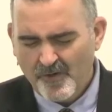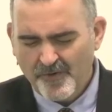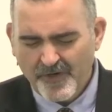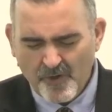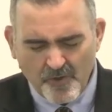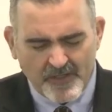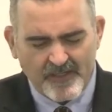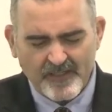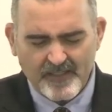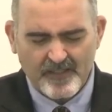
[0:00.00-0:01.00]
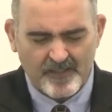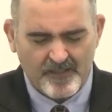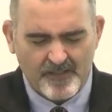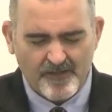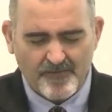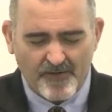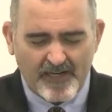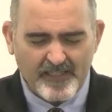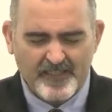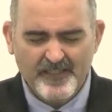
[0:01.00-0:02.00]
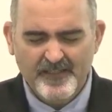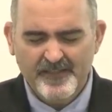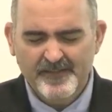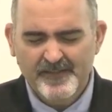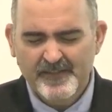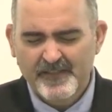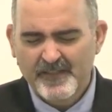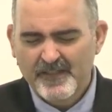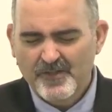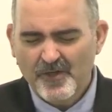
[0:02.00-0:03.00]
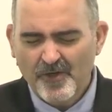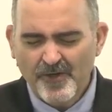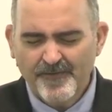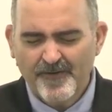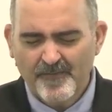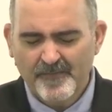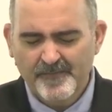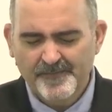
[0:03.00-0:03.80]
who recorded this for us to learn from.